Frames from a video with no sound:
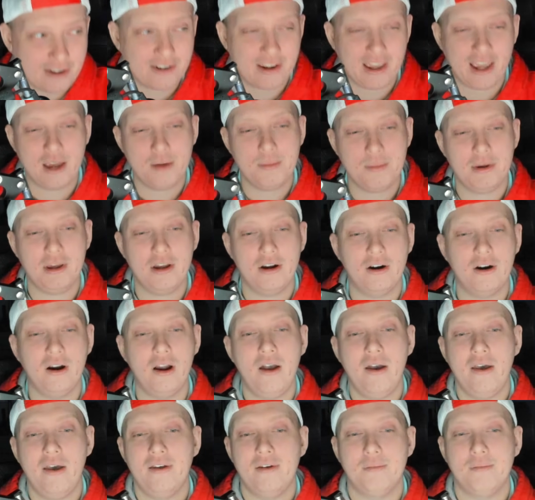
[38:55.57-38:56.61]
game here,
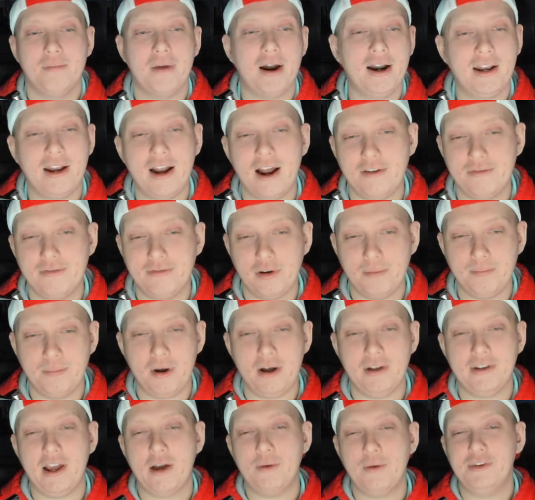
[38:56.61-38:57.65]
Monday Night
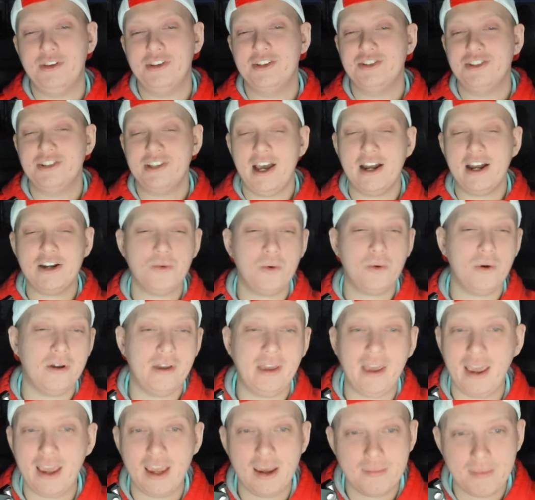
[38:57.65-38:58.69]
Football. Now, when the schedule
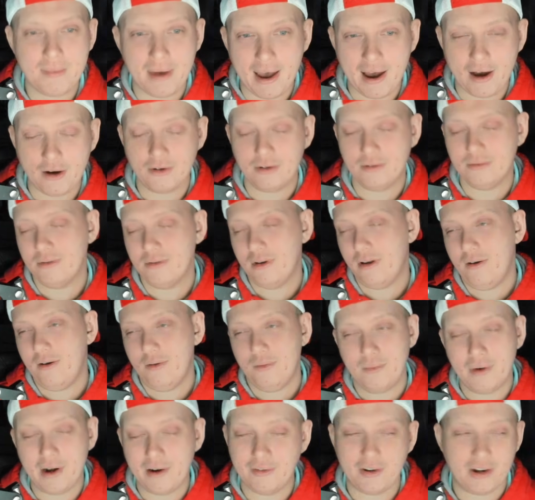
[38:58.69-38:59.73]
came out,
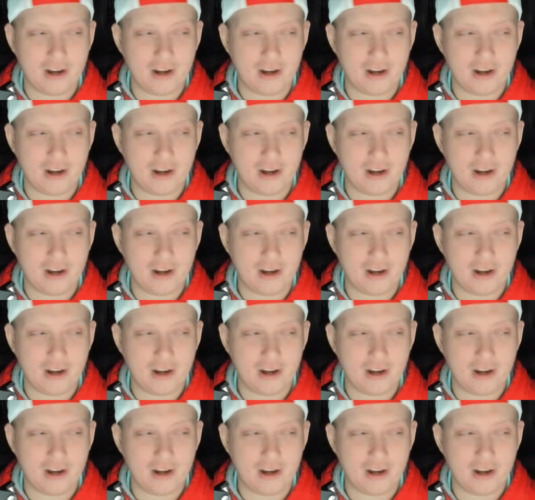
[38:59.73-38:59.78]
whenever it